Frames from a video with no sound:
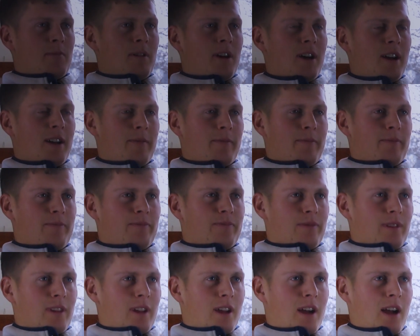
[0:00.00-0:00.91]
bike.
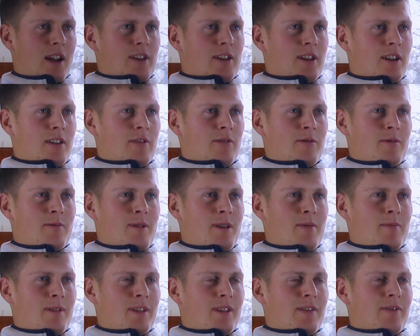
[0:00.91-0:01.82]
I don't
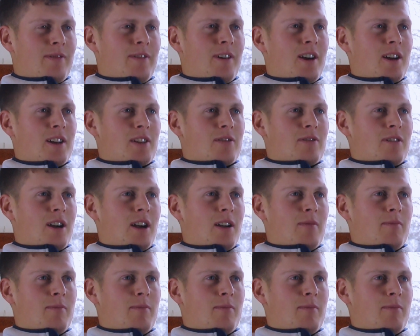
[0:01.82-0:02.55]
remember the first ride,